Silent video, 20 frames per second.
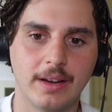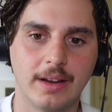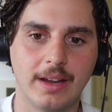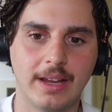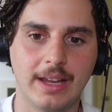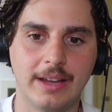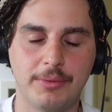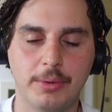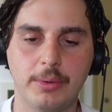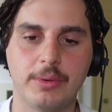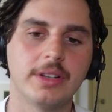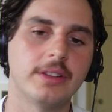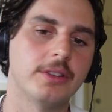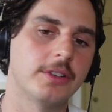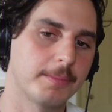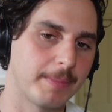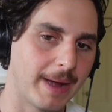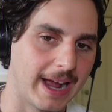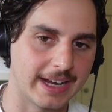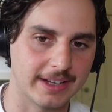if we were to
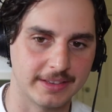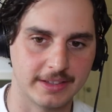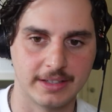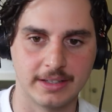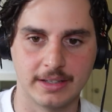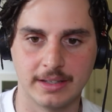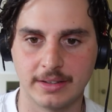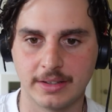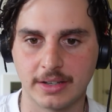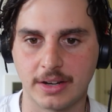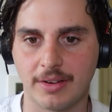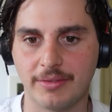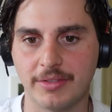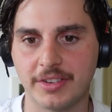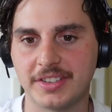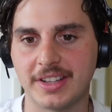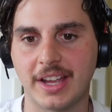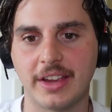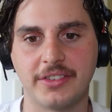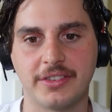look back at the
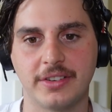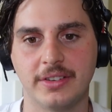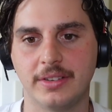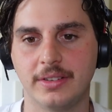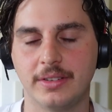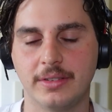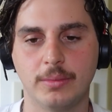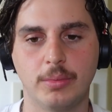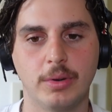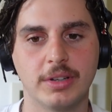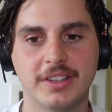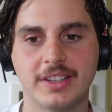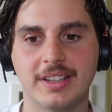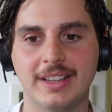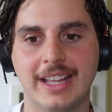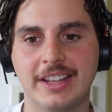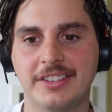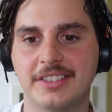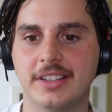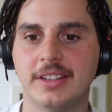conversation, what's a
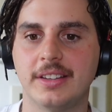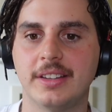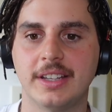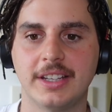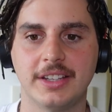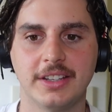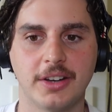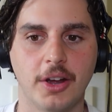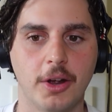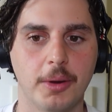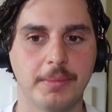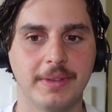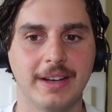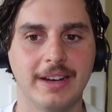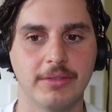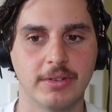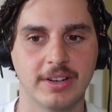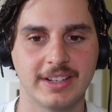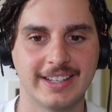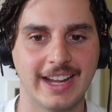lesson that you'd hope that
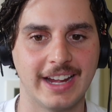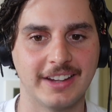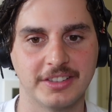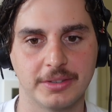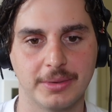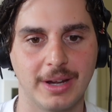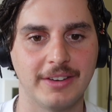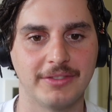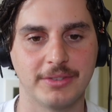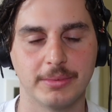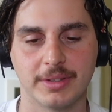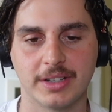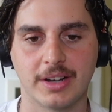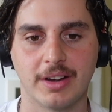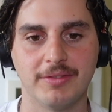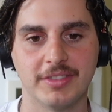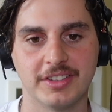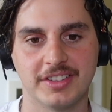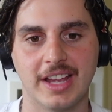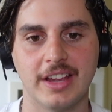everyone takes away from the
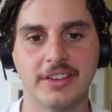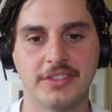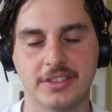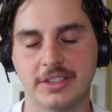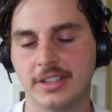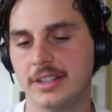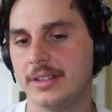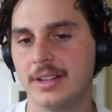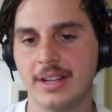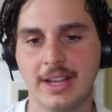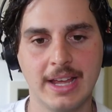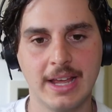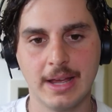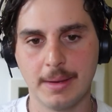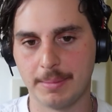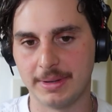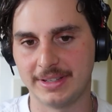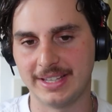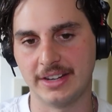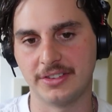conversation and
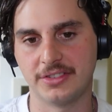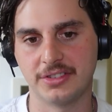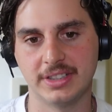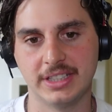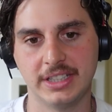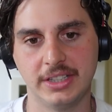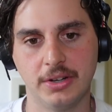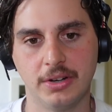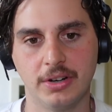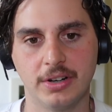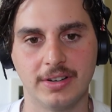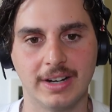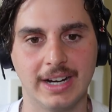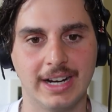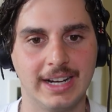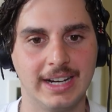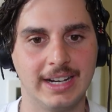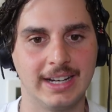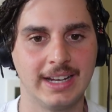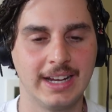potentially
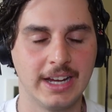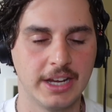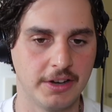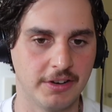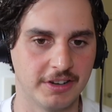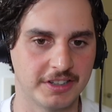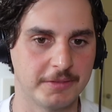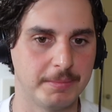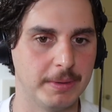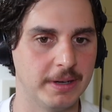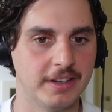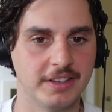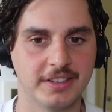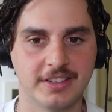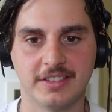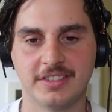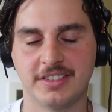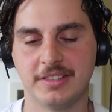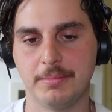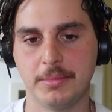your
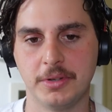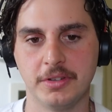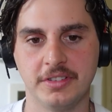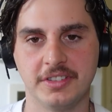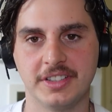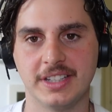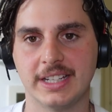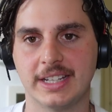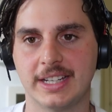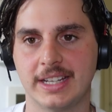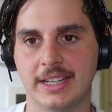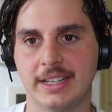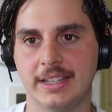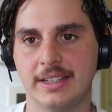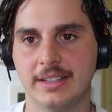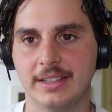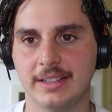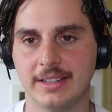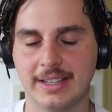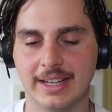experiences in music
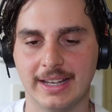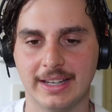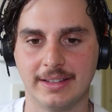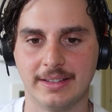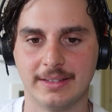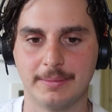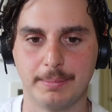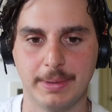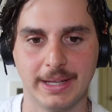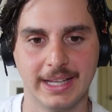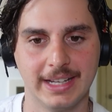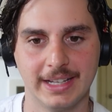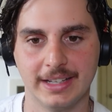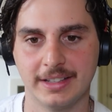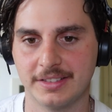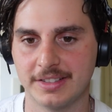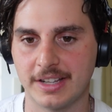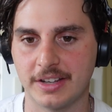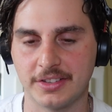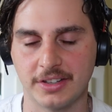and being
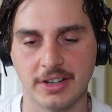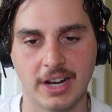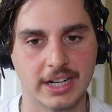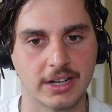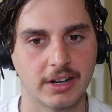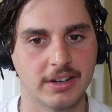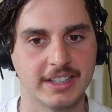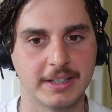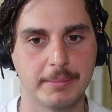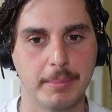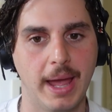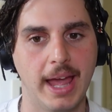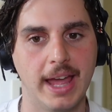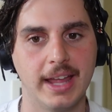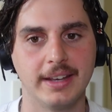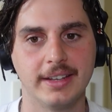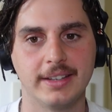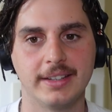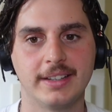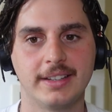in such an iconic
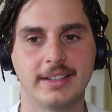band?